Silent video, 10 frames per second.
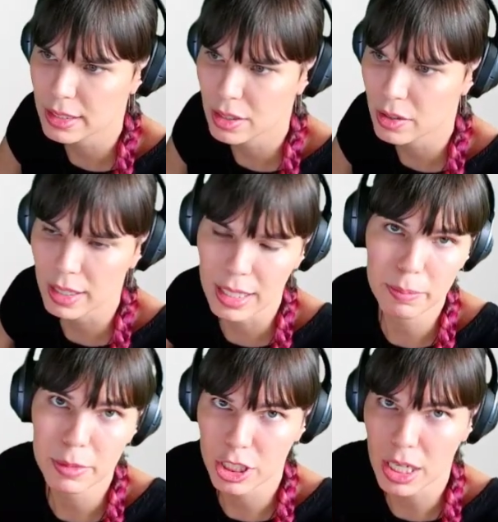So, and
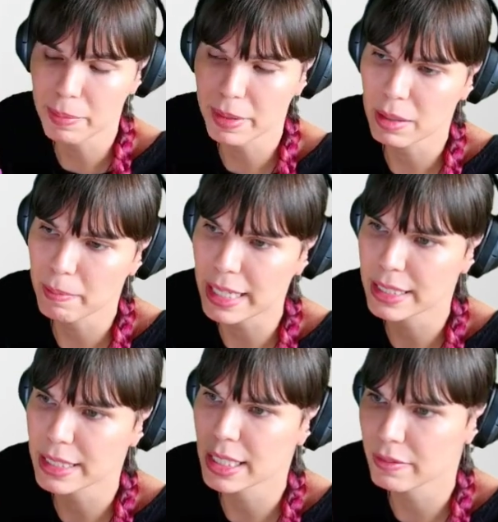I'm just copying and
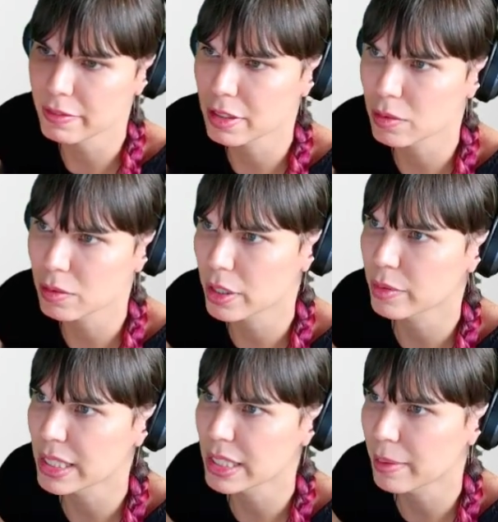pasting if you're wondering
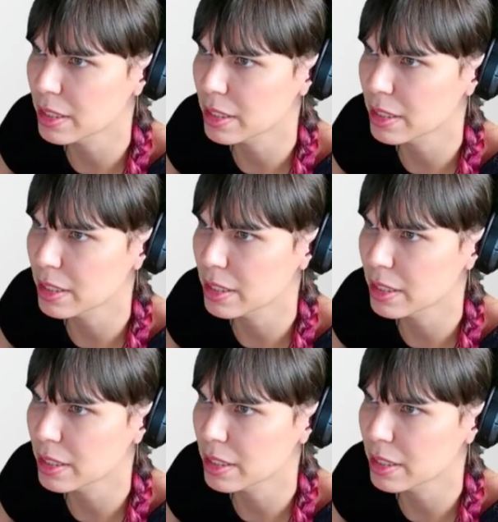what's happening.